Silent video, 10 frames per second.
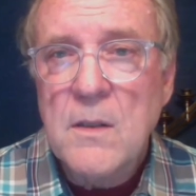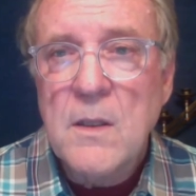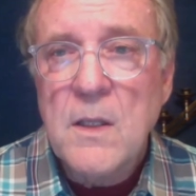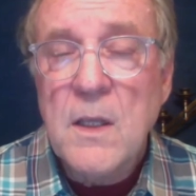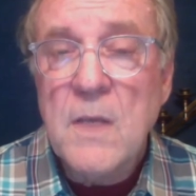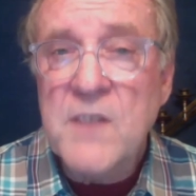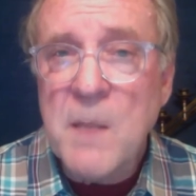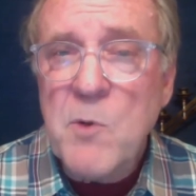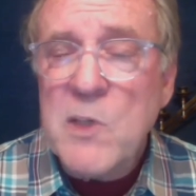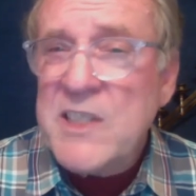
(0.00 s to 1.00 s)
If
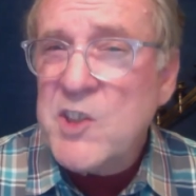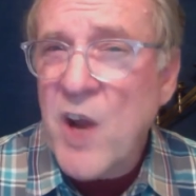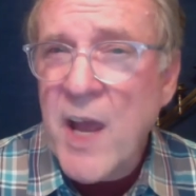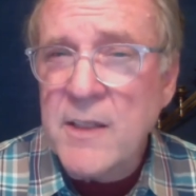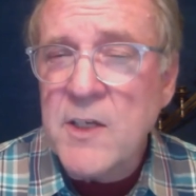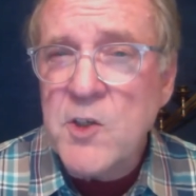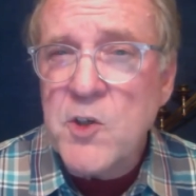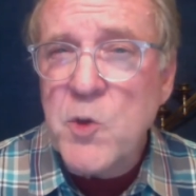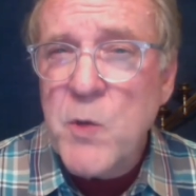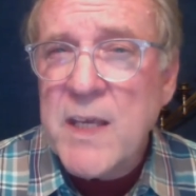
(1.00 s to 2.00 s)
someone is trying to do
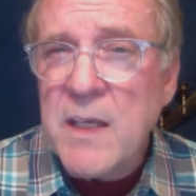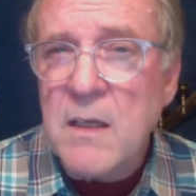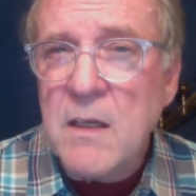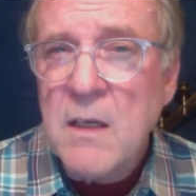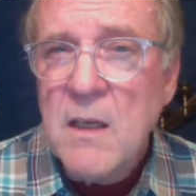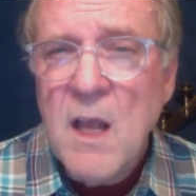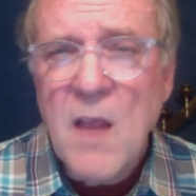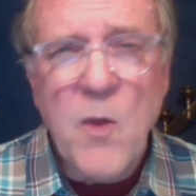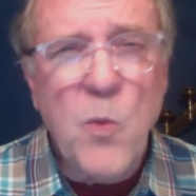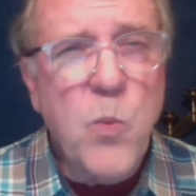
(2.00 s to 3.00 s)
you in,
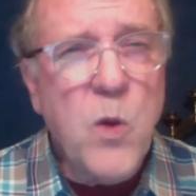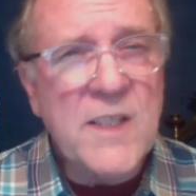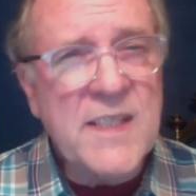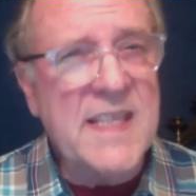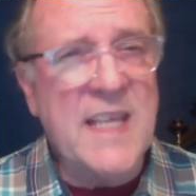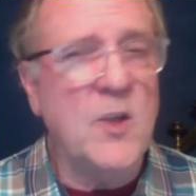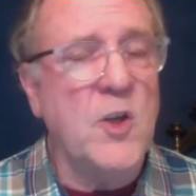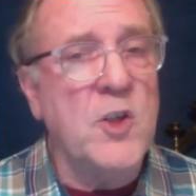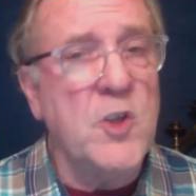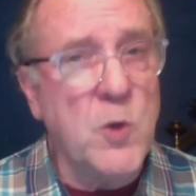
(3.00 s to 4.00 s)
the worst thing you
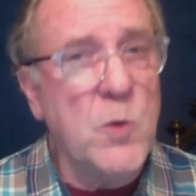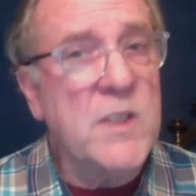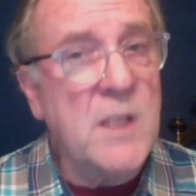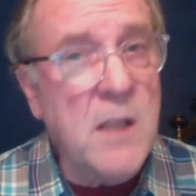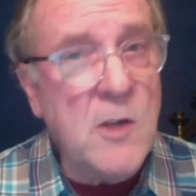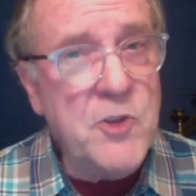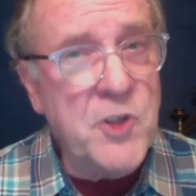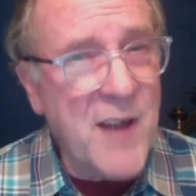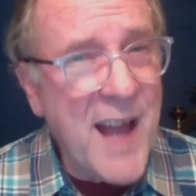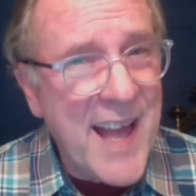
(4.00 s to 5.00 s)
can do is close
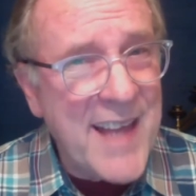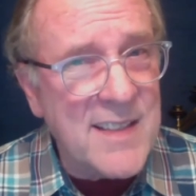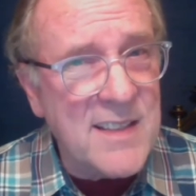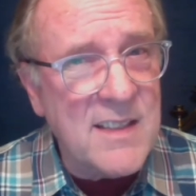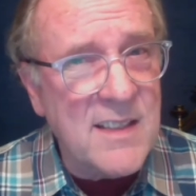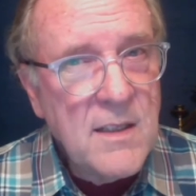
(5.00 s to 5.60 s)
your eyes,